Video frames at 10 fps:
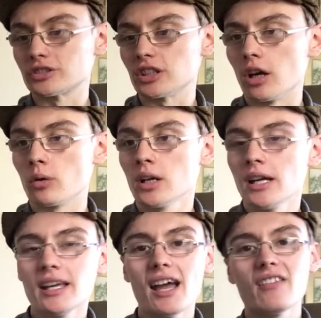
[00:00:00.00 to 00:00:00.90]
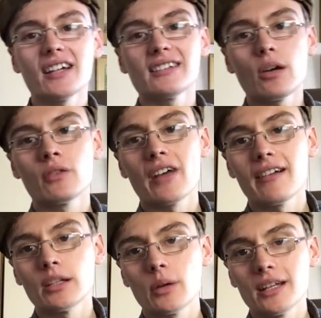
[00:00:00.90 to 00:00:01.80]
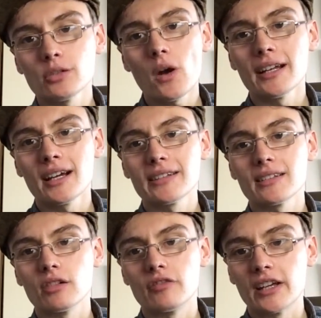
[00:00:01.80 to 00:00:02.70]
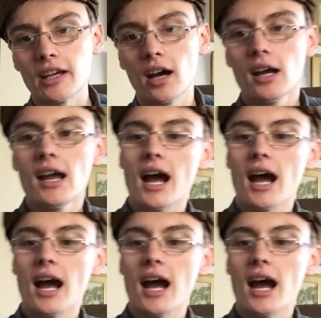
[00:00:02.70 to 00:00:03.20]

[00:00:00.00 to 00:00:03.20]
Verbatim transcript: So yeah, that's that one there anyway. It's quite a nice little figure.